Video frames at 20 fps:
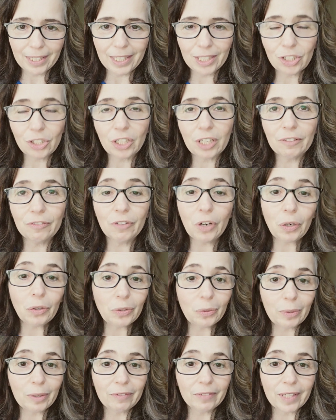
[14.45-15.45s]
He took a
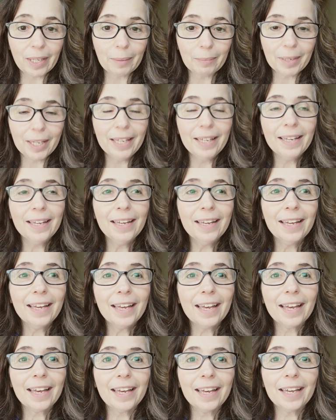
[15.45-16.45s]
photo of them
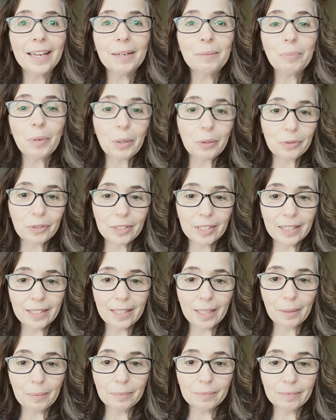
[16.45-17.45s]
and posted
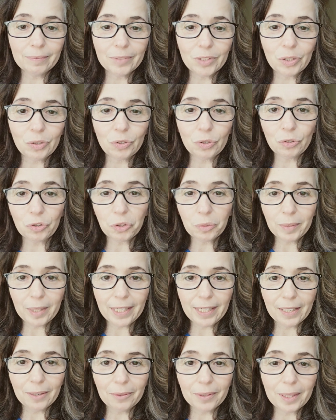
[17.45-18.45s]
them to social
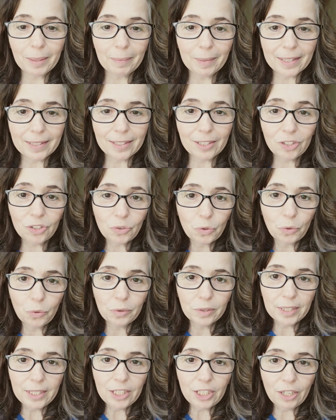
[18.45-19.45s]
media with the message,
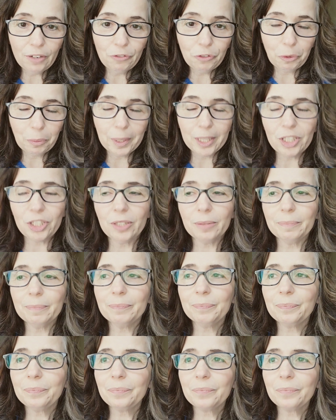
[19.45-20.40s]
"Cool seashell formation."